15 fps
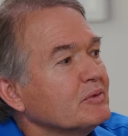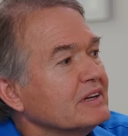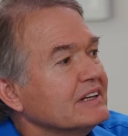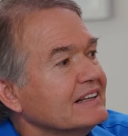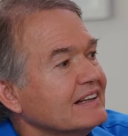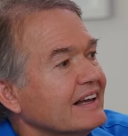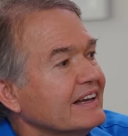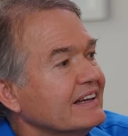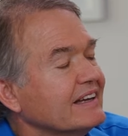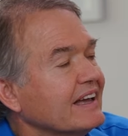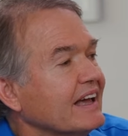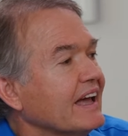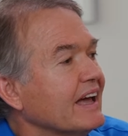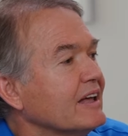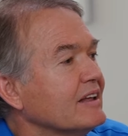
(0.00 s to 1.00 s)
really like
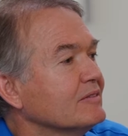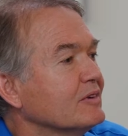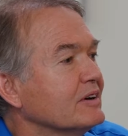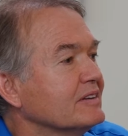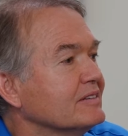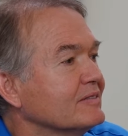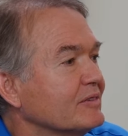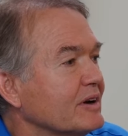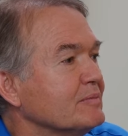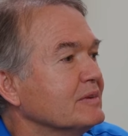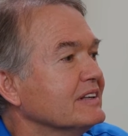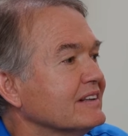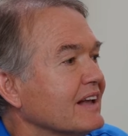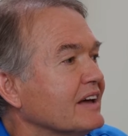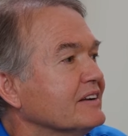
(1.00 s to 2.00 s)
and what
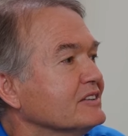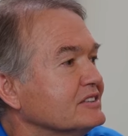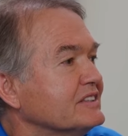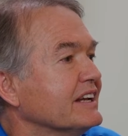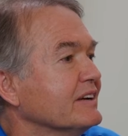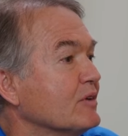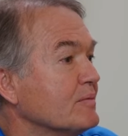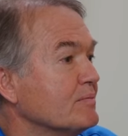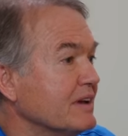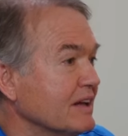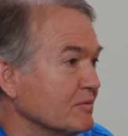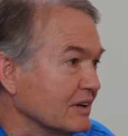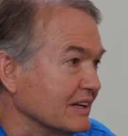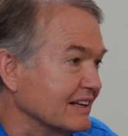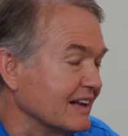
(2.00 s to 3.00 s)
women understand what
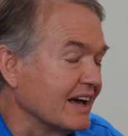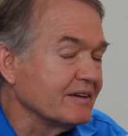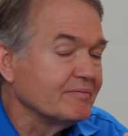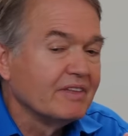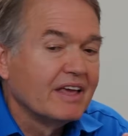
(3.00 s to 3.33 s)
men really like